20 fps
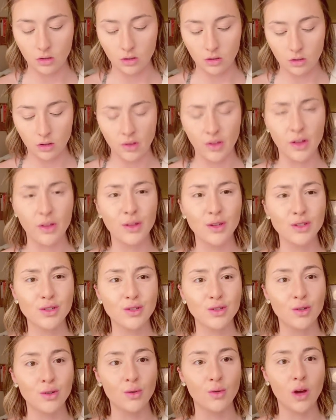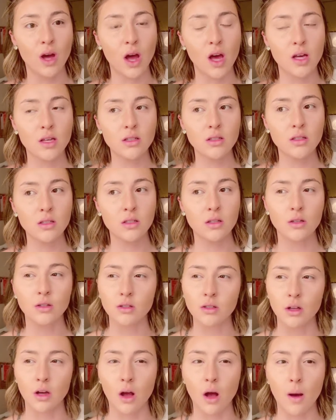I think there's two kinds.
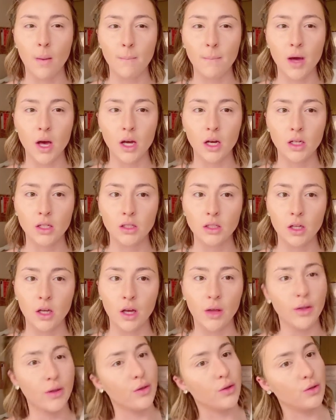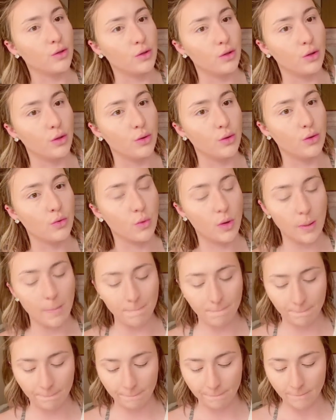There's a compact and then there's the loose one.
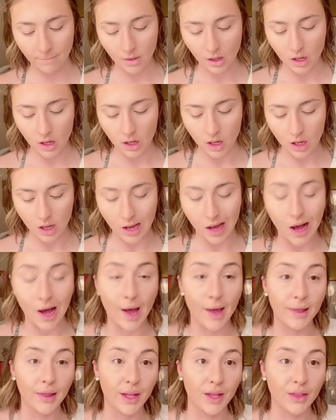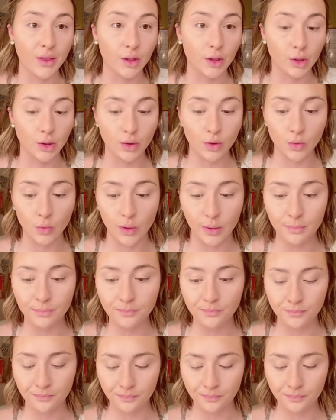I like the loose one.